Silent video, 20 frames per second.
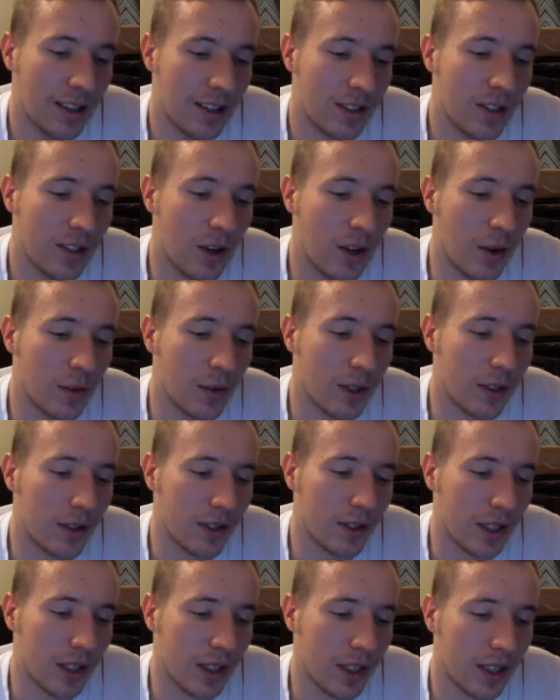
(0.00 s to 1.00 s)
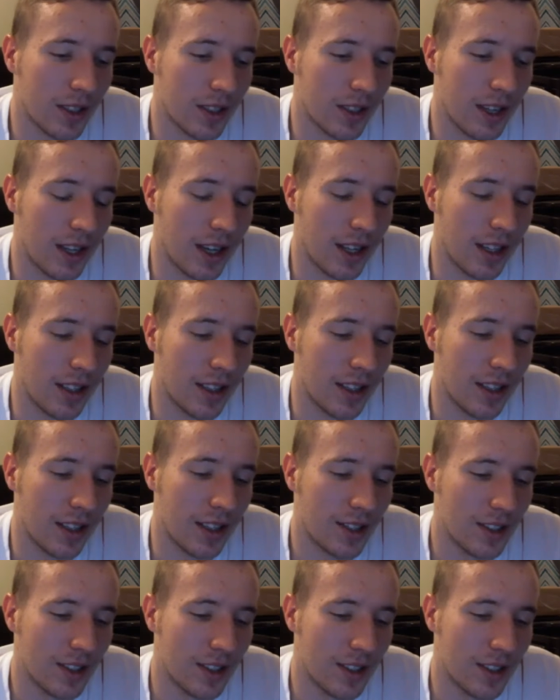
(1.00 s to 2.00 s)
so tilting because like it's
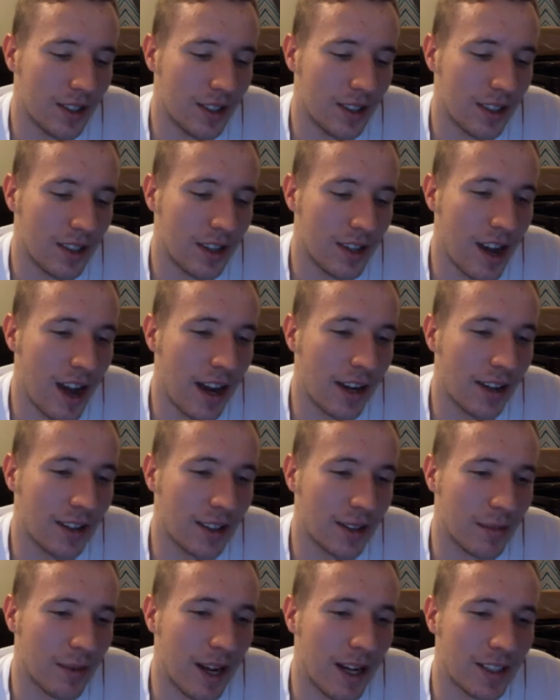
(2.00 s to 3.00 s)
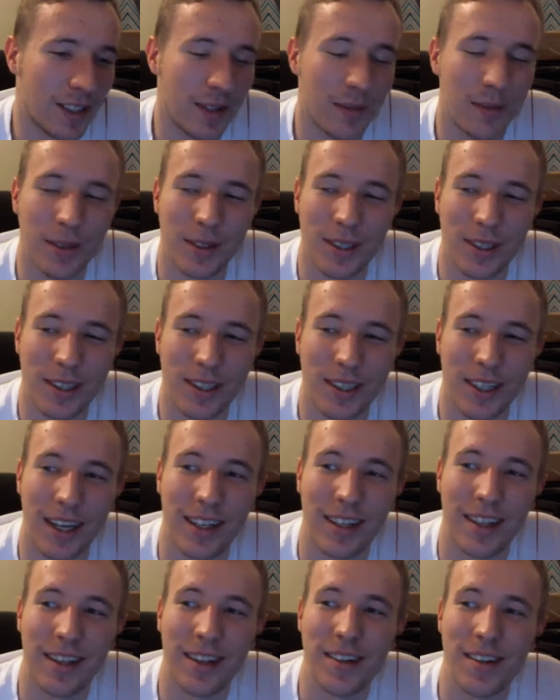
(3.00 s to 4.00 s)
just, the Niners matchup is just
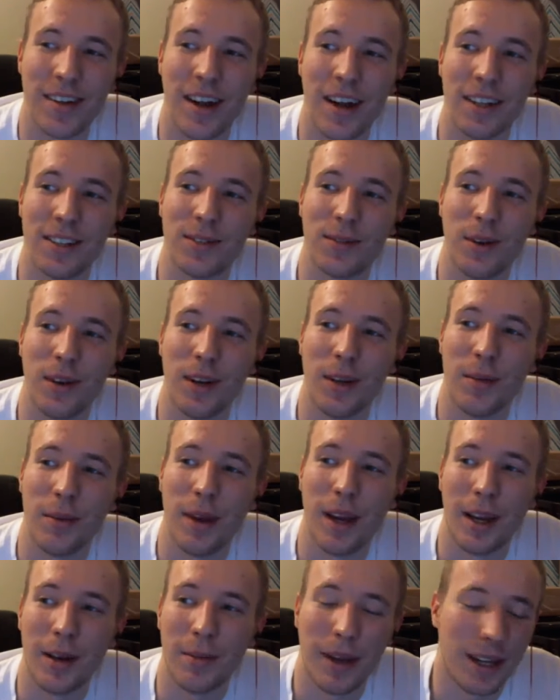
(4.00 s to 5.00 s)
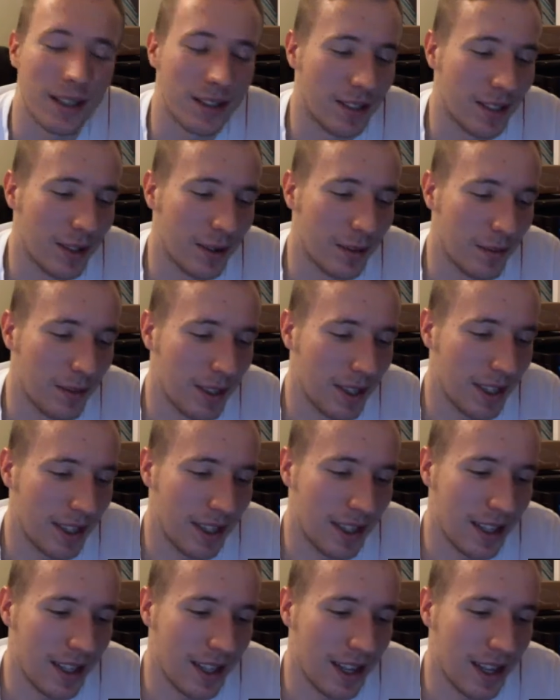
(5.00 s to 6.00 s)
like the nuts running back matchup,
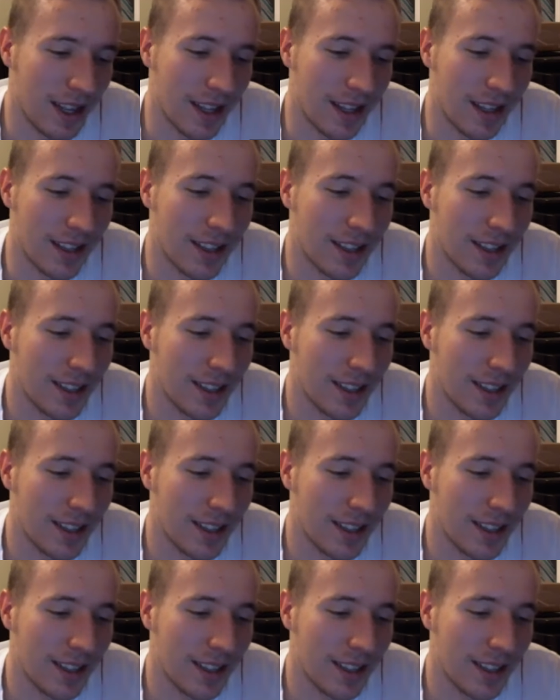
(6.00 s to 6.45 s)
and then